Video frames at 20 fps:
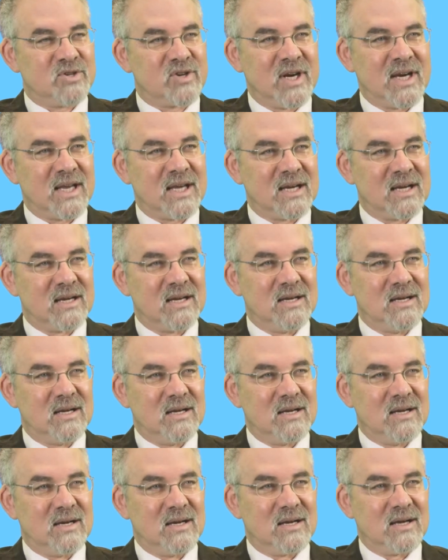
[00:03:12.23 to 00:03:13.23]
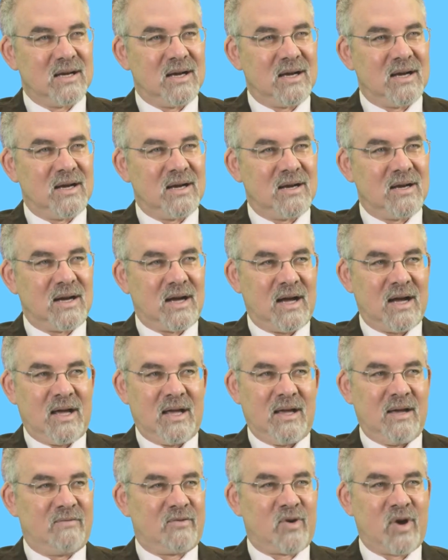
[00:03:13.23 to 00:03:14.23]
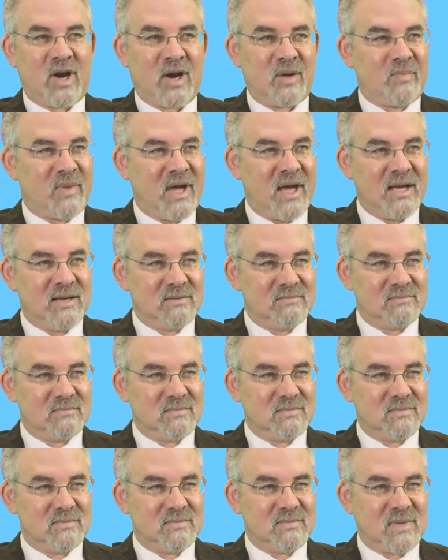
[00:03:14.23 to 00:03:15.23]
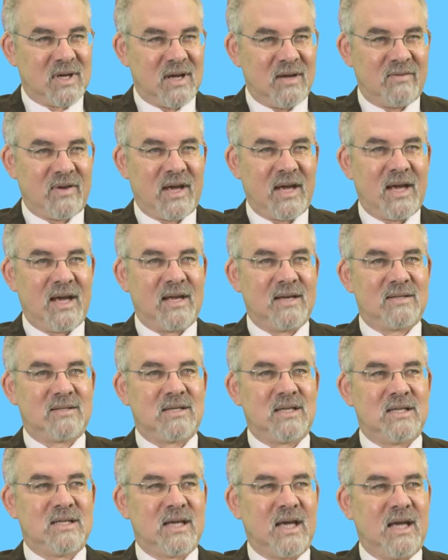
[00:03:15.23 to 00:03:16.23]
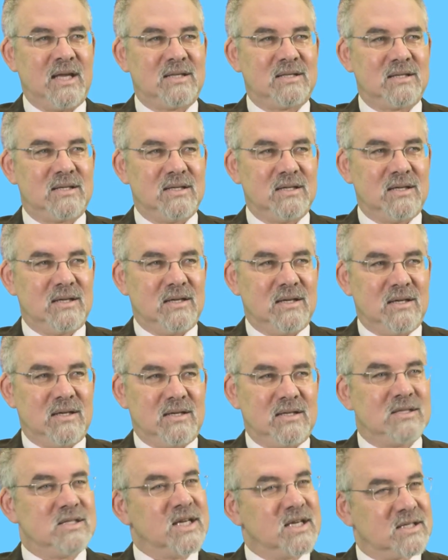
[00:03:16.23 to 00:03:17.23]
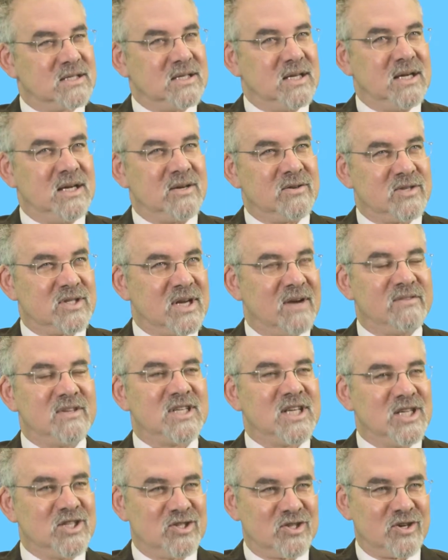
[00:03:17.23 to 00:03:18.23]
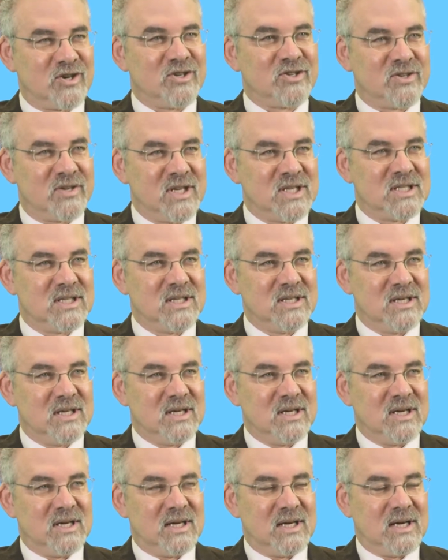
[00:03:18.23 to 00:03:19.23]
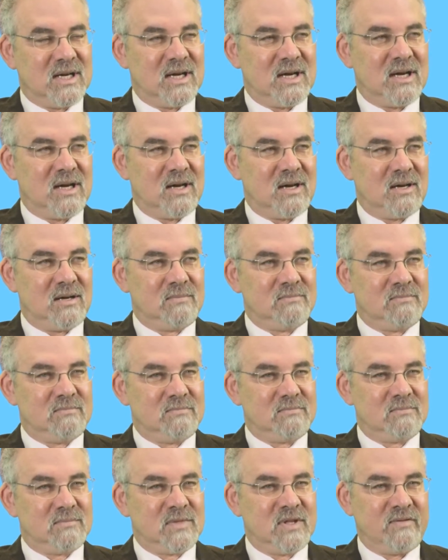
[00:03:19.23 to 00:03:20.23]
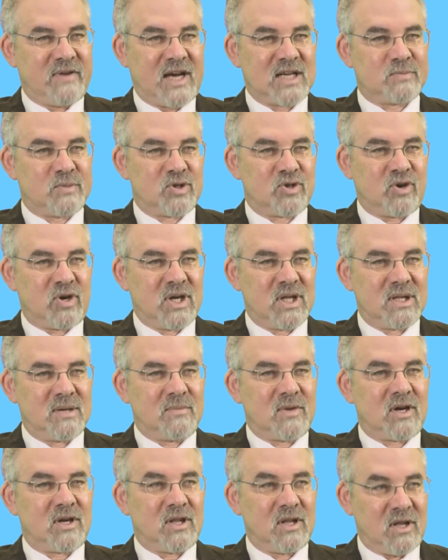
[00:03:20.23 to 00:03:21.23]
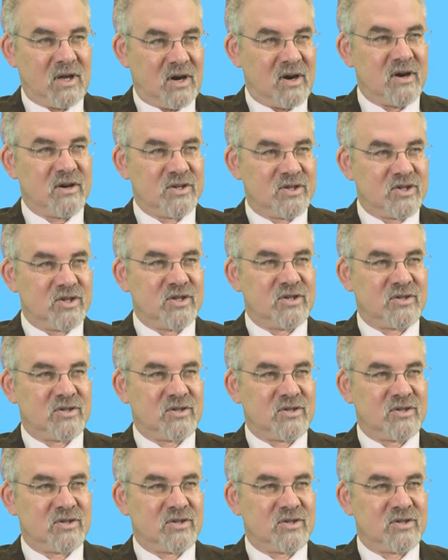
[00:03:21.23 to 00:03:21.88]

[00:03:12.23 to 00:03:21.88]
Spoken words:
treating. I have chronic pain. I've had to date 16 or 17 surgeries. The vast majority of them are large